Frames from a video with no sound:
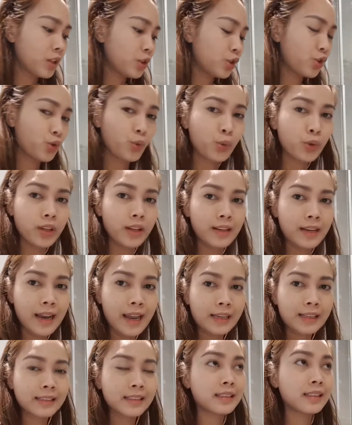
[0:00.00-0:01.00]
So the
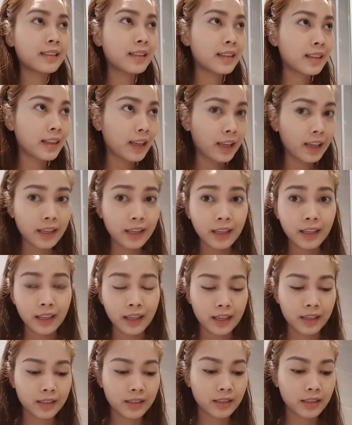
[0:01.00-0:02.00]
next thing
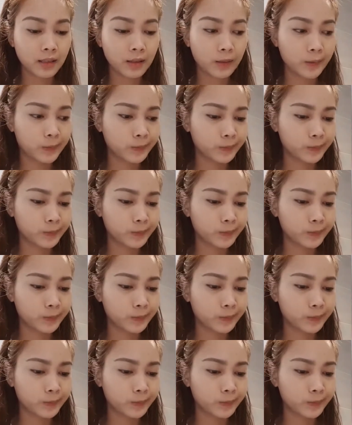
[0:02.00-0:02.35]
is,